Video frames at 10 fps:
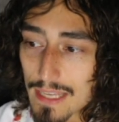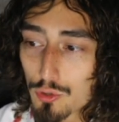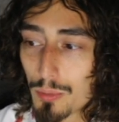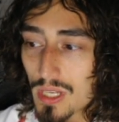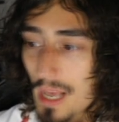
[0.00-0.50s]
and
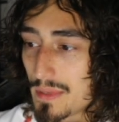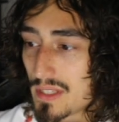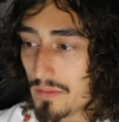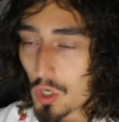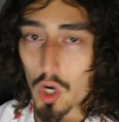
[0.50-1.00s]
triple
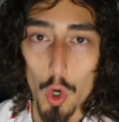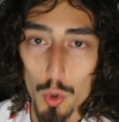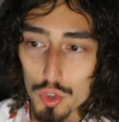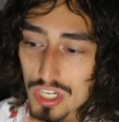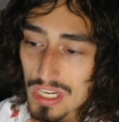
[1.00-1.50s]
copies of our
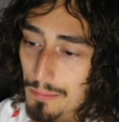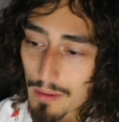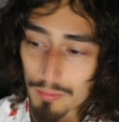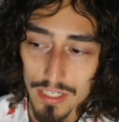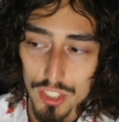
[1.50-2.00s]
OG
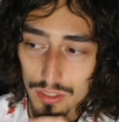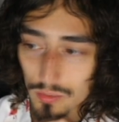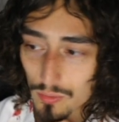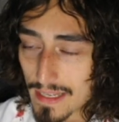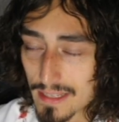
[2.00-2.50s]
preparation
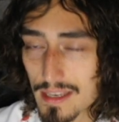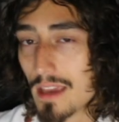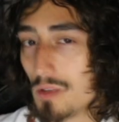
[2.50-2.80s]
of rights.